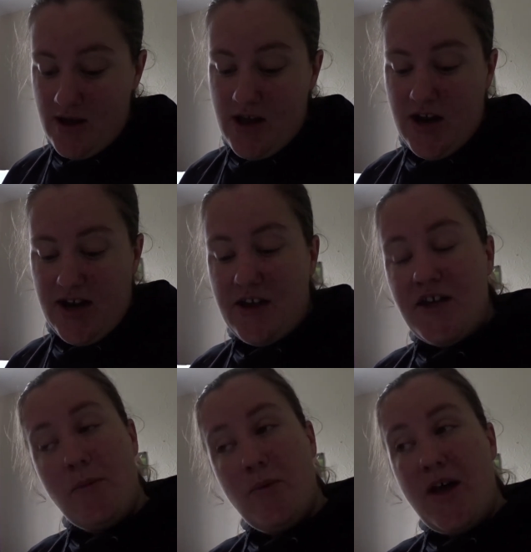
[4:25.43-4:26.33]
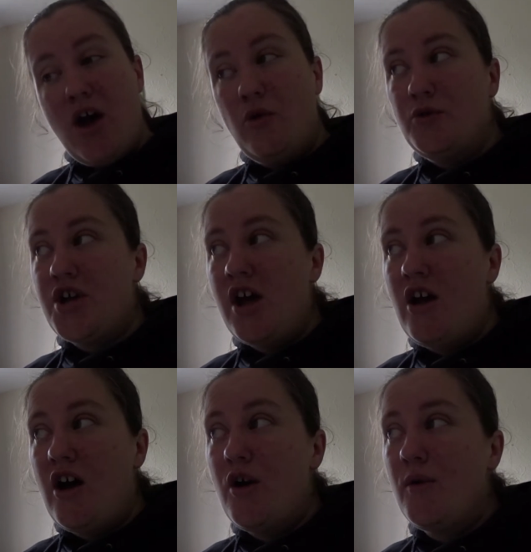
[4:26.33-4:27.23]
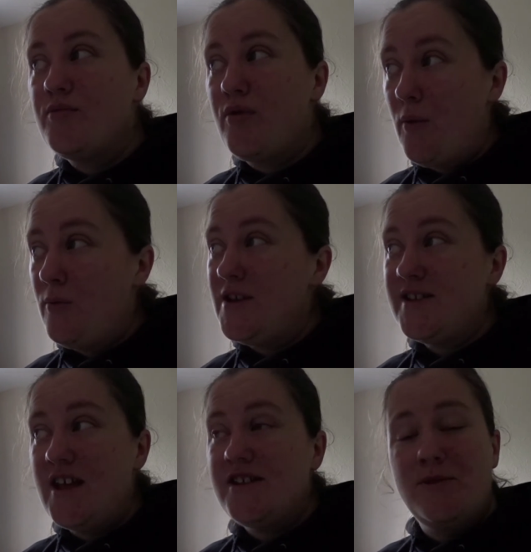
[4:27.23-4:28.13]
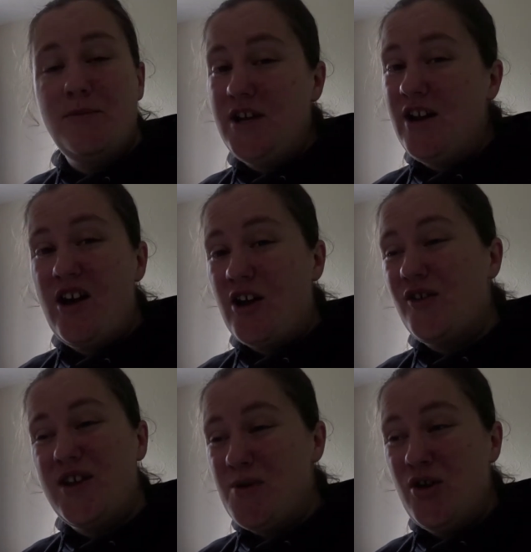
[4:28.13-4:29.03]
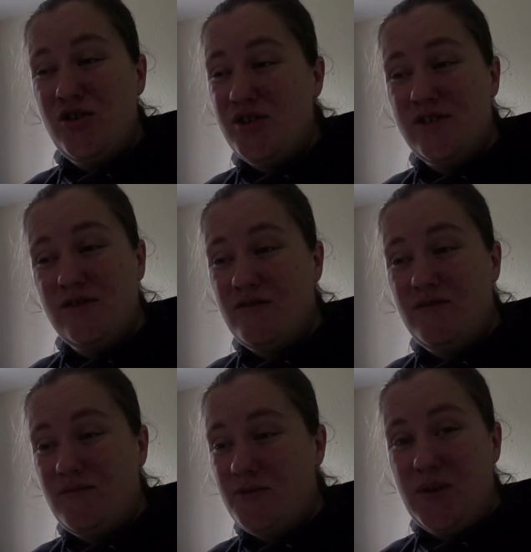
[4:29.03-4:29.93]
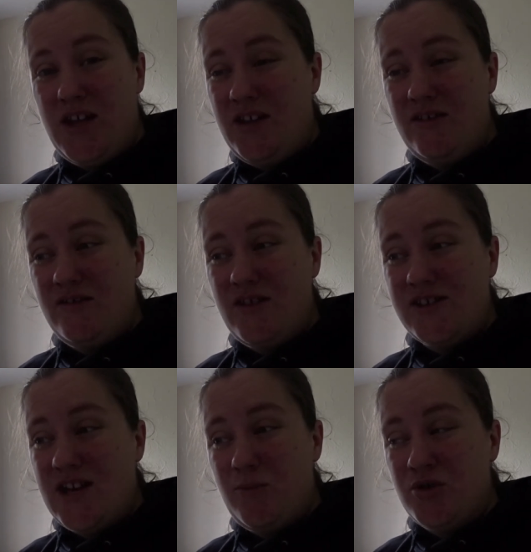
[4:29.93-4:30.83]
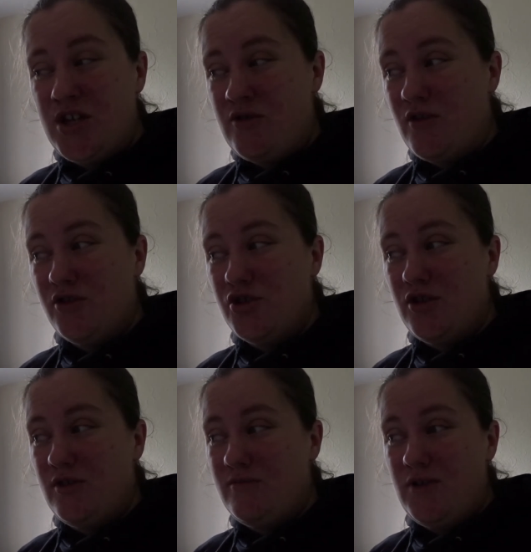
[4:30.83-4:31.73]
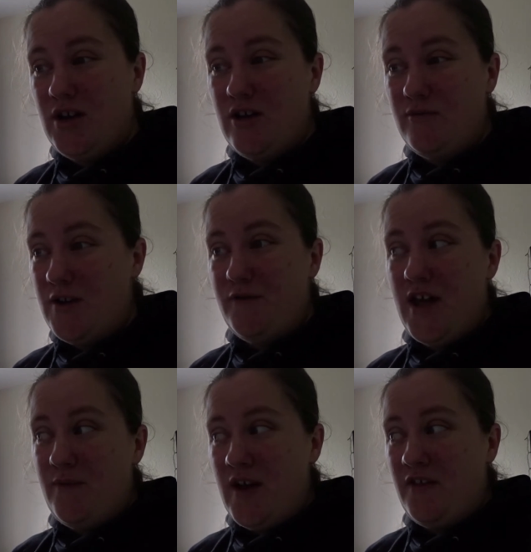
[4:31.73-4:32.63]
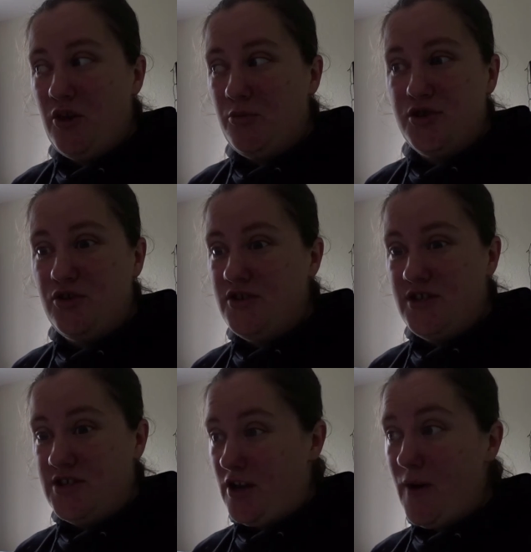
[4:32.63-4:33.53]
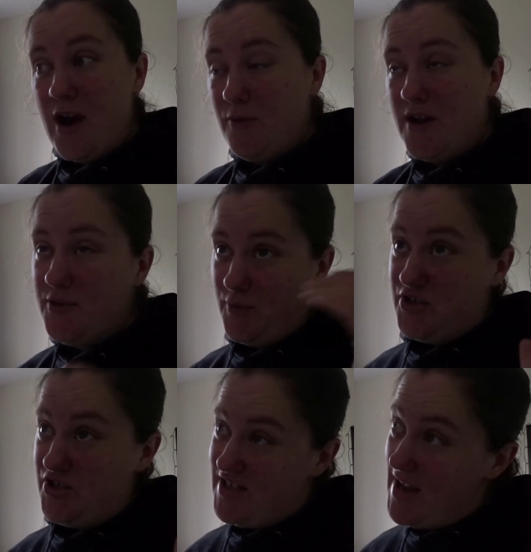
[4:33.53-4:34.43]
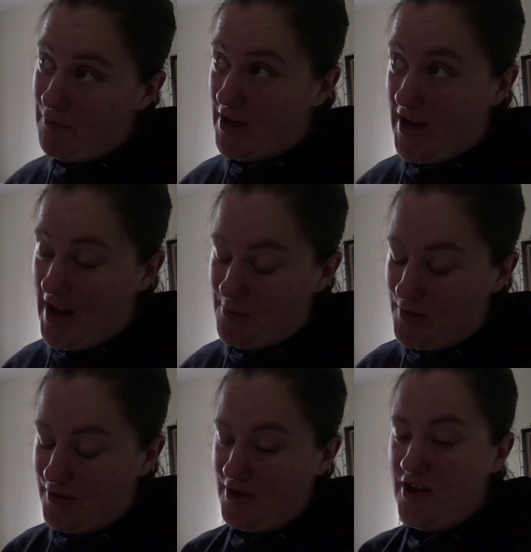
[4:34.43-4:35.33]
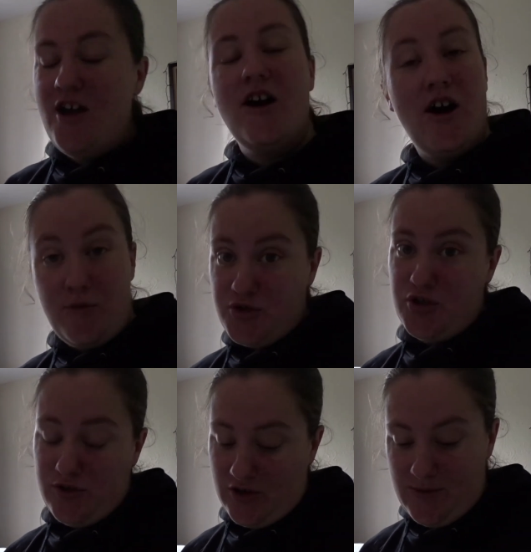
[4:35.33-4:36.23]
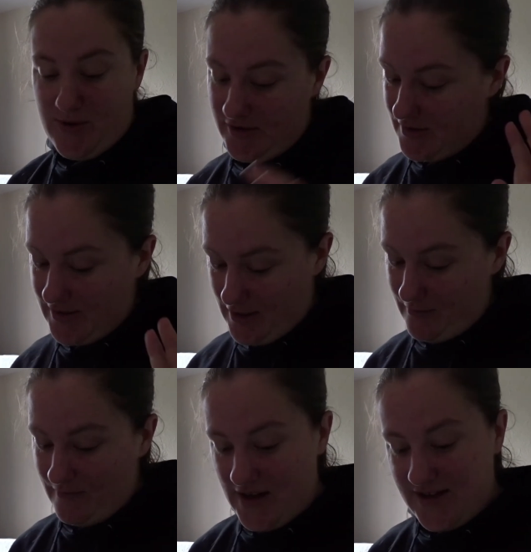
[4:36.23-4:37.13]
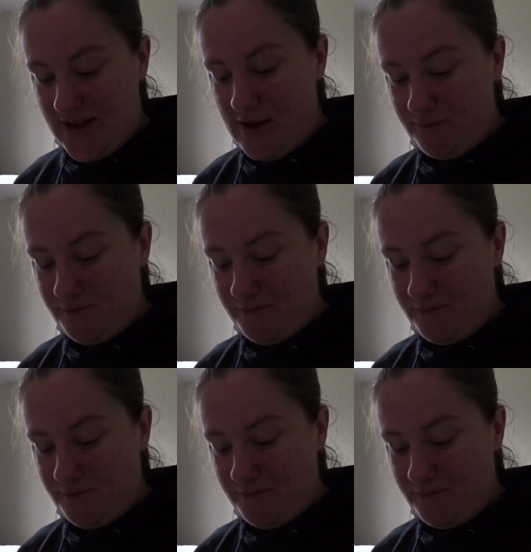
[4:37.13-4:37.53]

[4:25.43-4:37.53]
Now that I'm a bit older, I would probably say somebody like Ollie Murs would be a celebrity crush that, if I ever had the opportunity to go out with, which is never going to happen, I would choose Ollie Murs. So there's that.